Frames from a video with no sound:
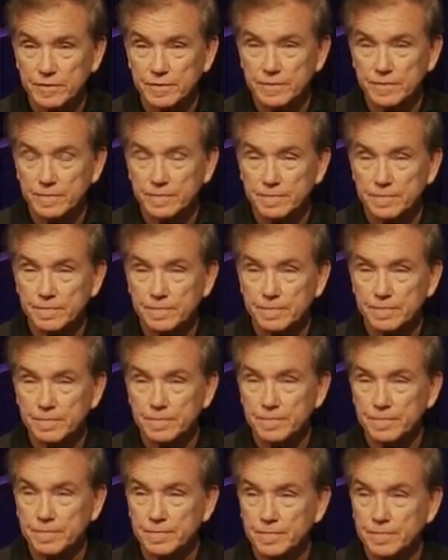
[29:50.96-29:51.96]

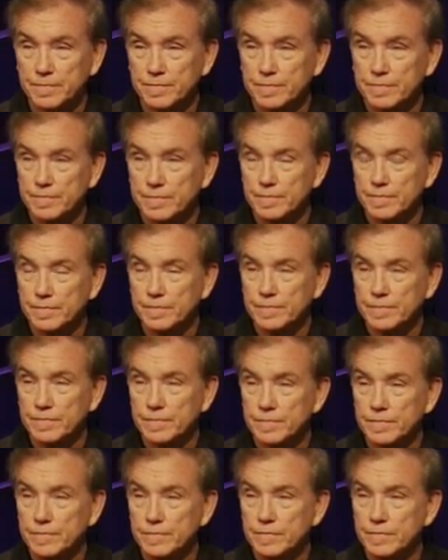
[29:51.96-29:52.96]

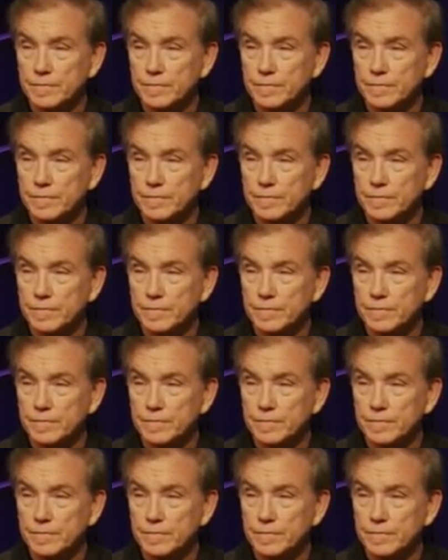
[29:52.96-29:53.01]
(silence)